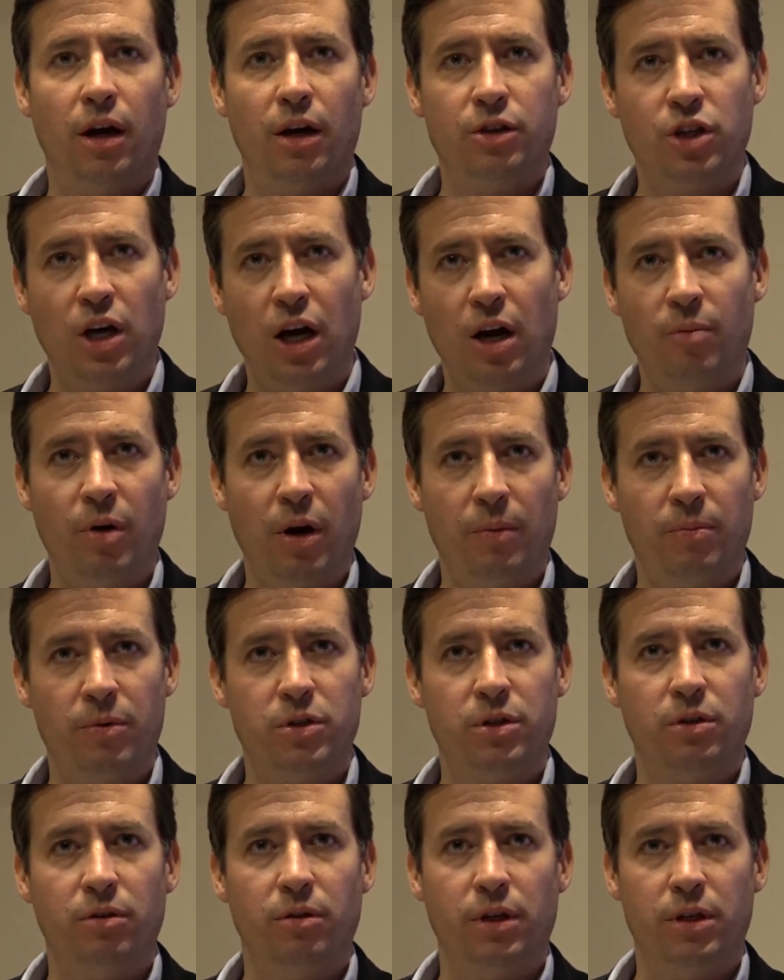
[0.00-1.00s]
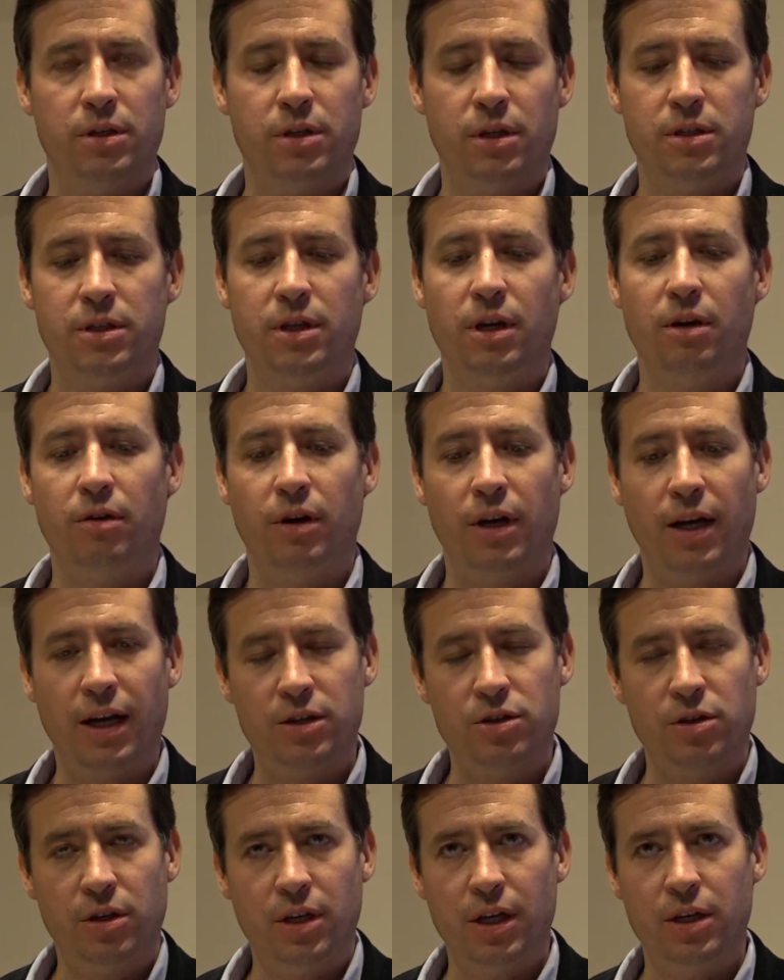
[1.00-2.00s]
job opportunities, et cetera,
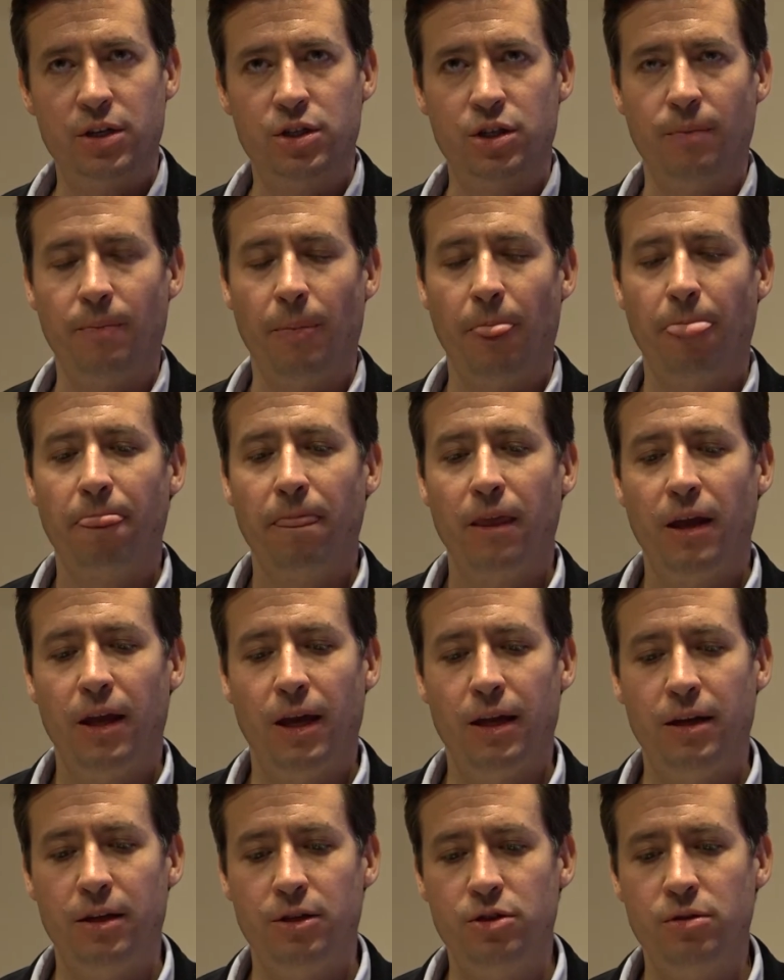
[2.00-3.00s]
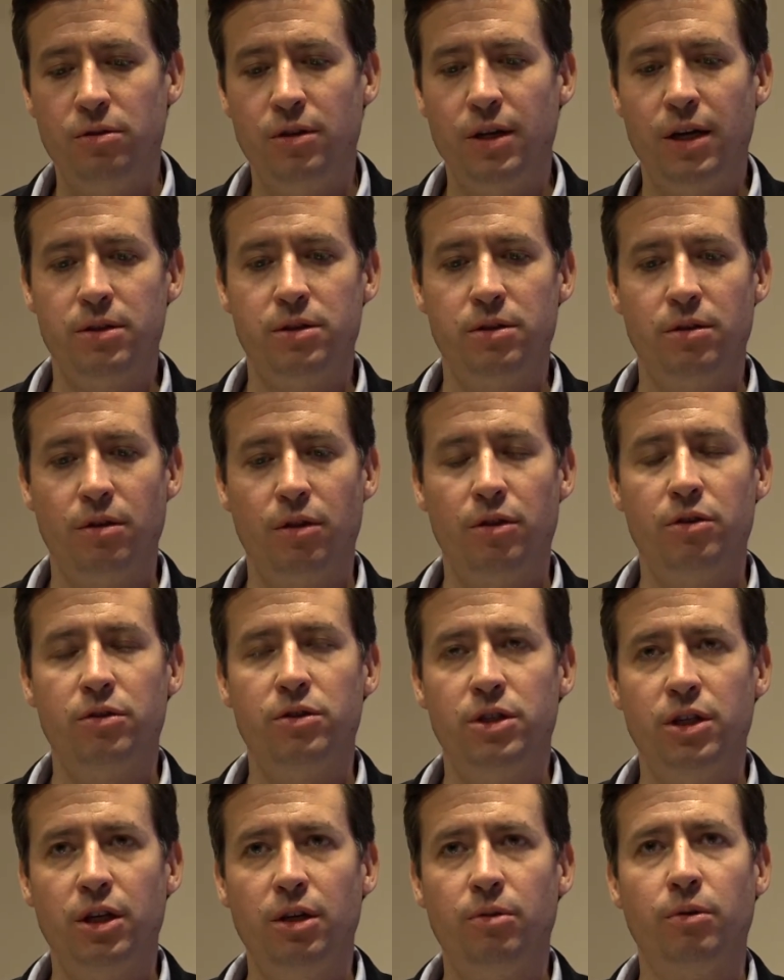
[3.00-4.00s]
education. And in
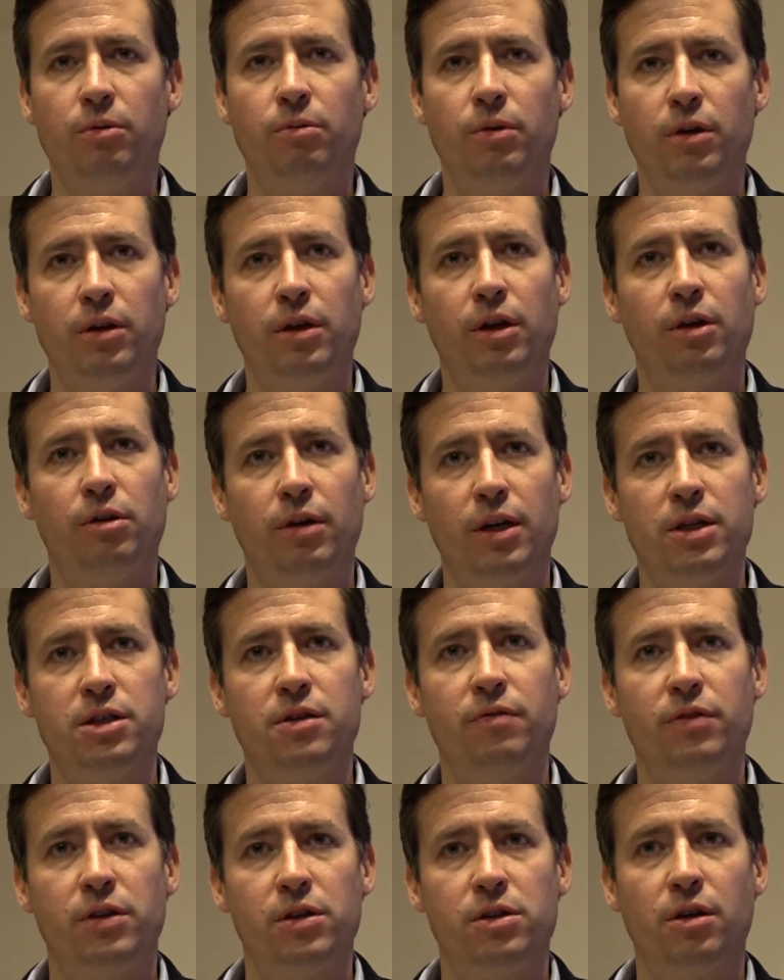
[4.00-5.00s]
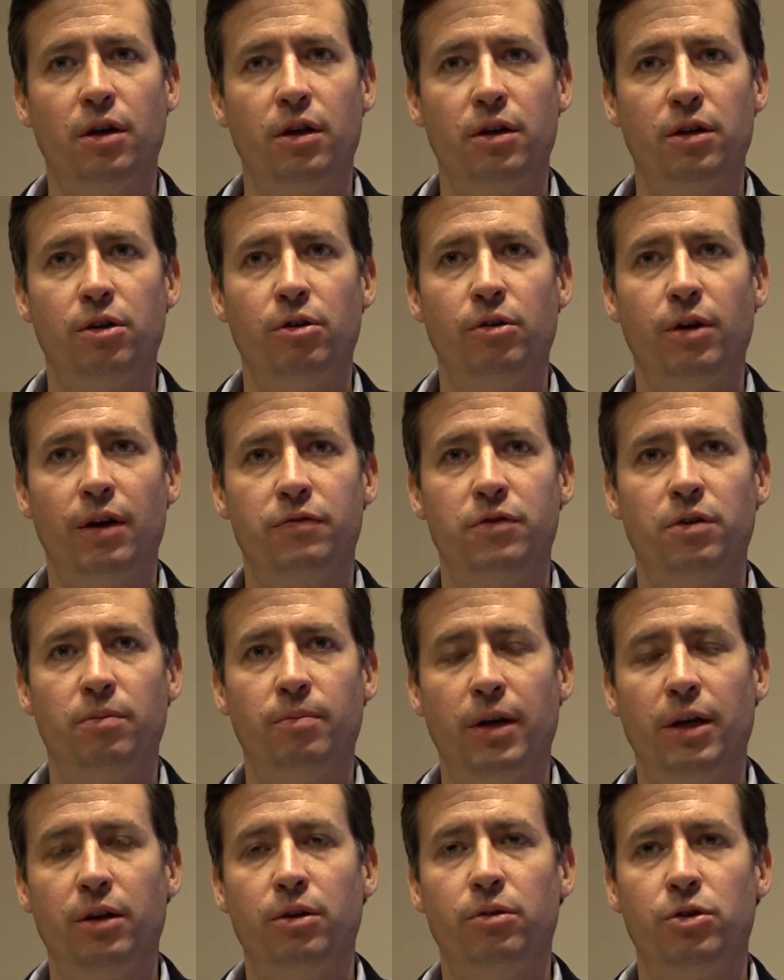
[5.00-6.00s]
2013, we really aggressively started to go after
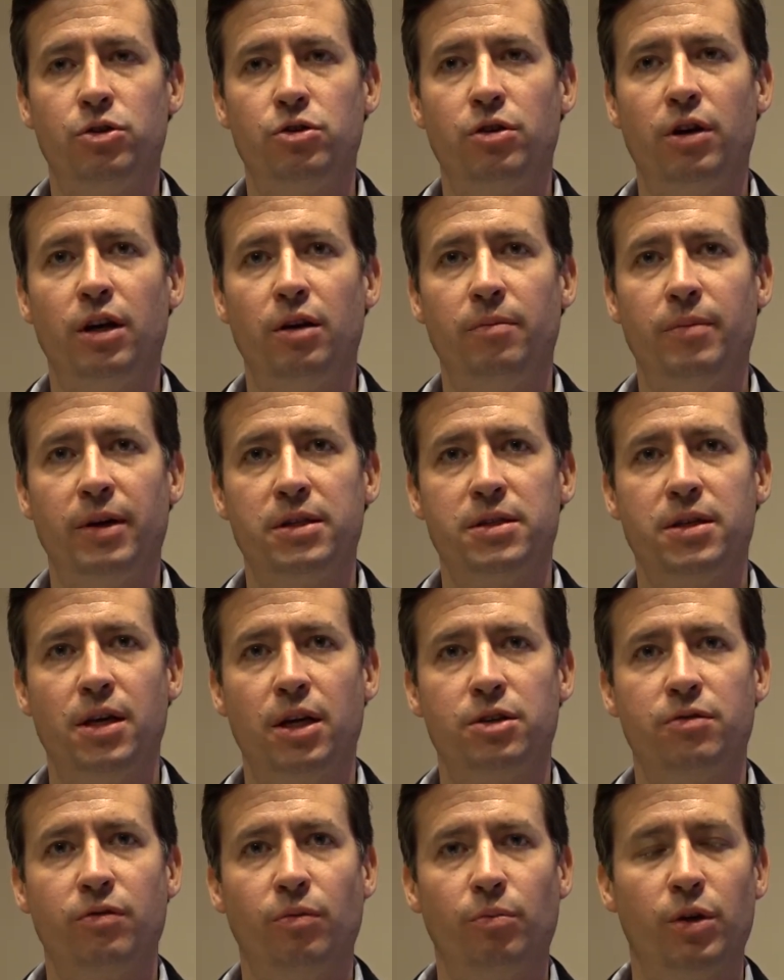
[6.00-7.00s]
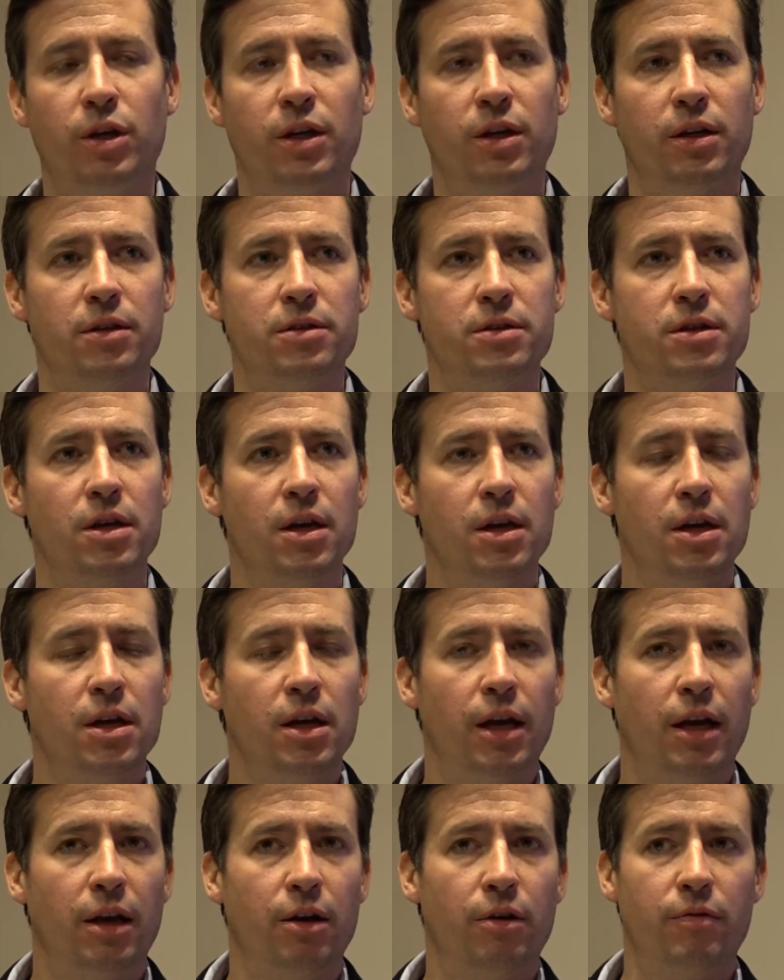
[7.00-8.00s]
men who are trying to buy sex from kids.
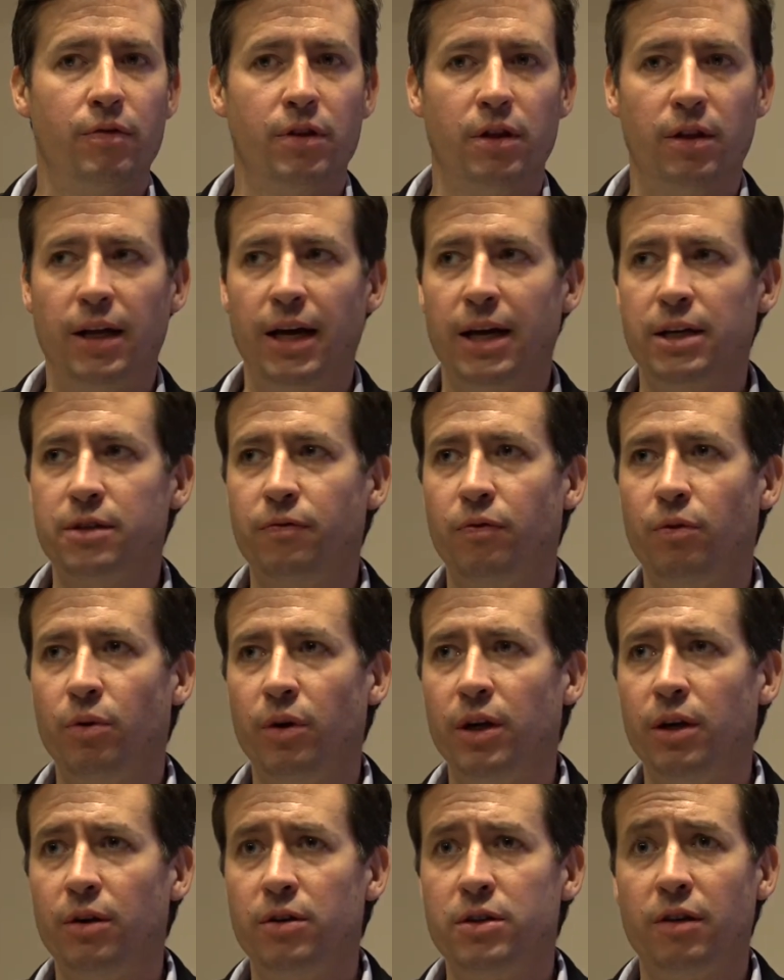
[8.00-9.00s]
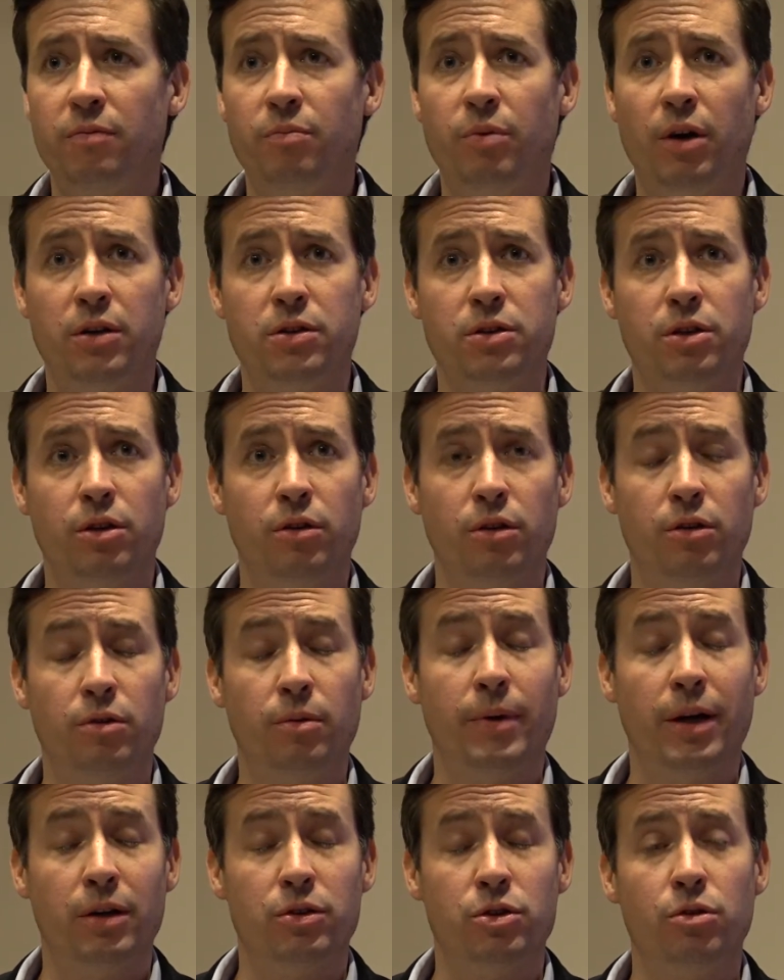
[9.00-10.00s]
And over the last 4 years, I've prosecuted
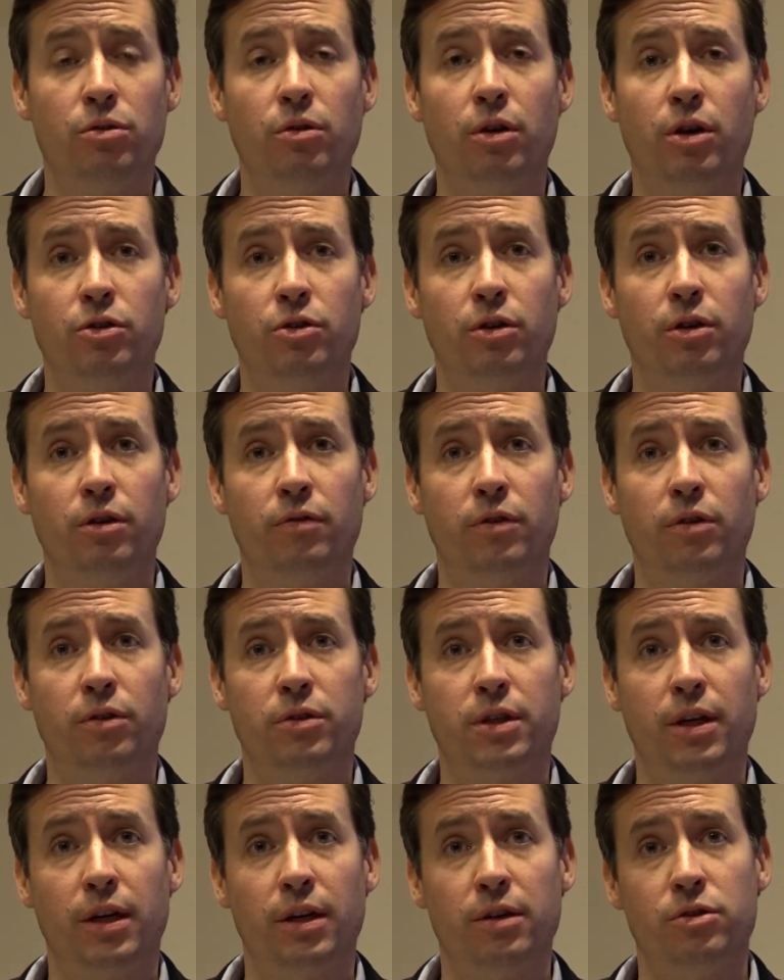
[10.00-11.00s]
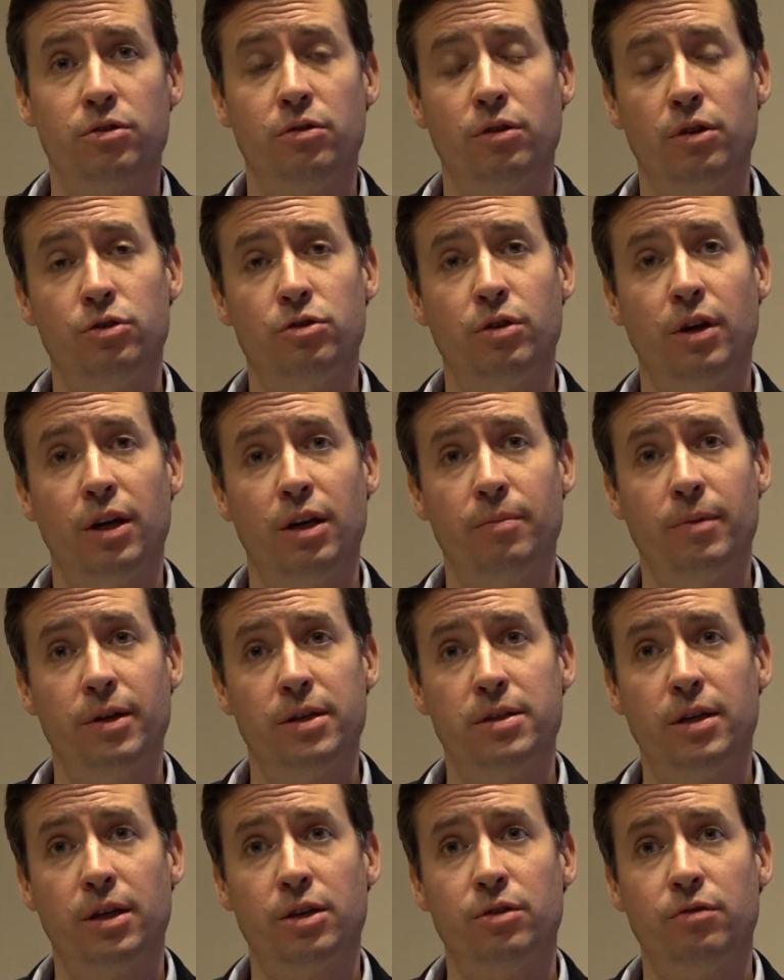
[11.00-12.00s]
about 200 of those guys trying to buy
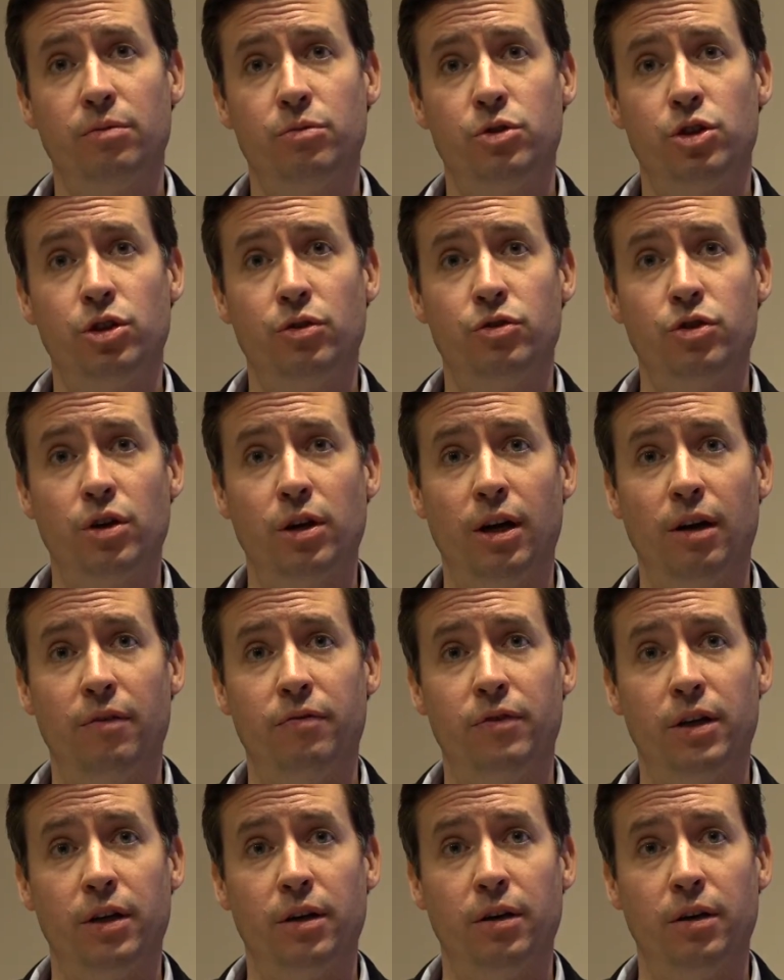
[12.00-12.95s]
sex from children off the